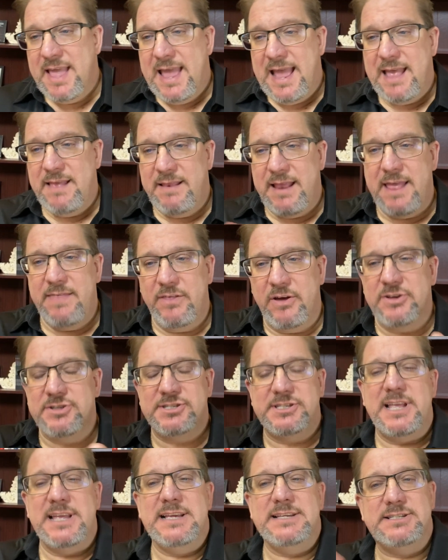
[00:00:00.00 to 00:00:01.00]
And
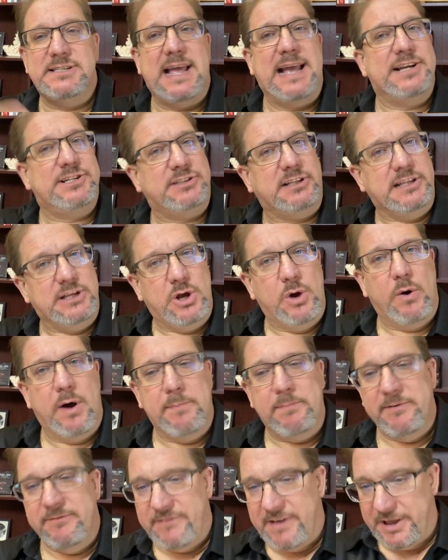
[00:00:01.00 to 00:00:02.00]
those things actually go
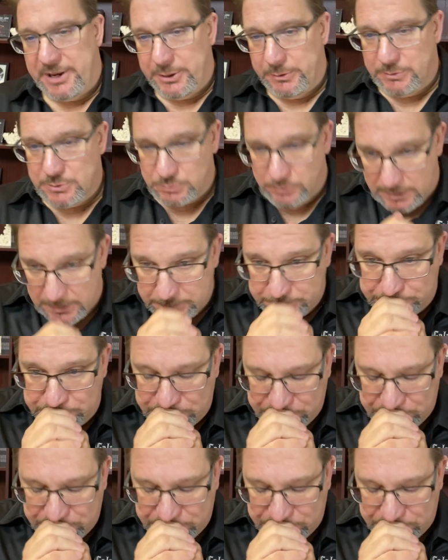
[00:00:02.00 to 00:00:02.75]
up in value as well.